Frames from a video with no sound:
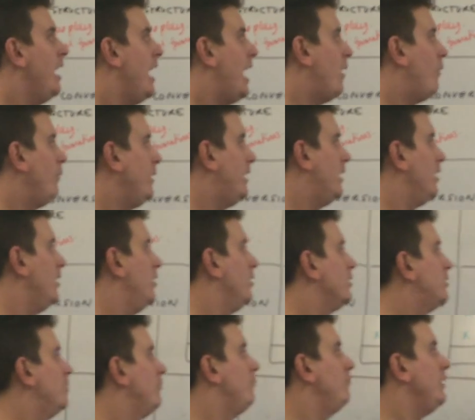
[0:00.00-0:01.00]
and we can
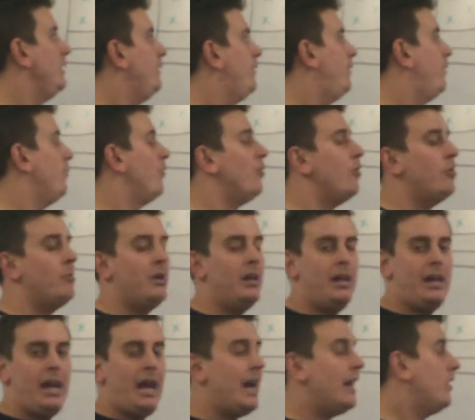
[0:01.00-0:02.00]
look to reform
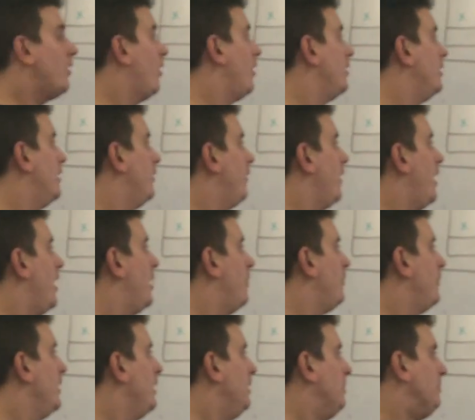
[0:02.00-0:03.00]
and kind of